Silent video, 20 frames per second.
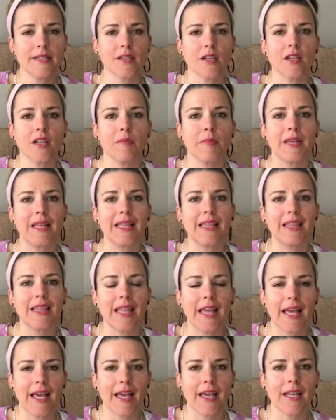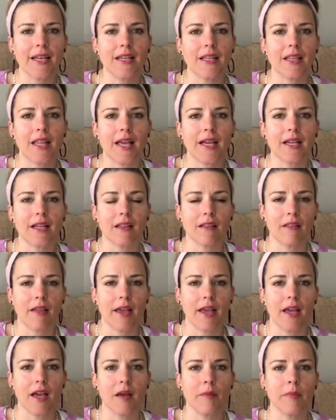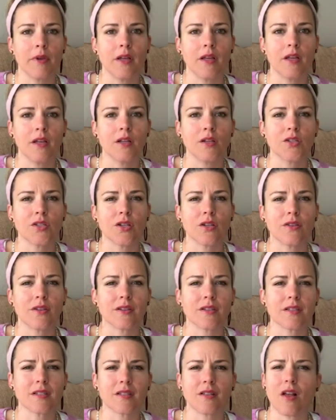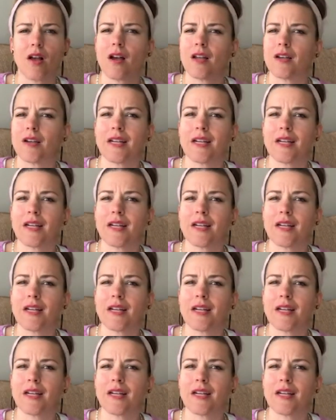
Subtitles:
going to be led like a lamb to the slaughter.